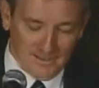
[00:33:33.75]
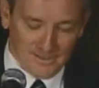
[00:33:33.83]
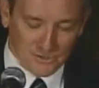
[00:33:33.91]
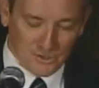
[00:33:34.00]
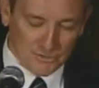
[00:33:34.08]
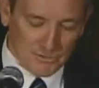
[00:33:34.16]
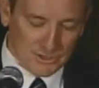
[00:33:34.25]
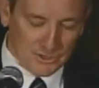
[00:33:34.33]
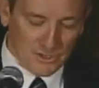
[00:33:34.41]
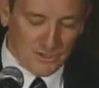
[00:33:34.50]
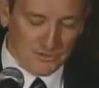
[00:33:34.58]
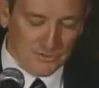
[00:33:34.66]
So as a
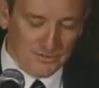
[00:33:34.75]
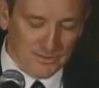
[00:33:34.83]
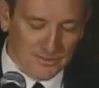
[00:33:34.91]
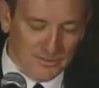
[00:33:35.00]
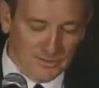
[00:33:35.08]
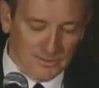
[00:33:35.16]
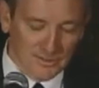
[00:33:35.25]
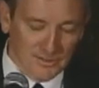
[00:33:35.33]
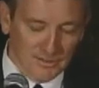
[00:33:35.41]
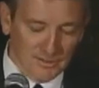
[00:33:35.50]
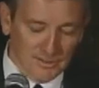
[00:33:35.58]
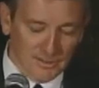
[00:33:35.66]
result,
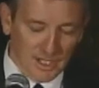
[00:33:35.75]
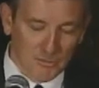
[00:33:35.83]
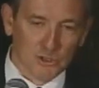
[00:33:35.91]
he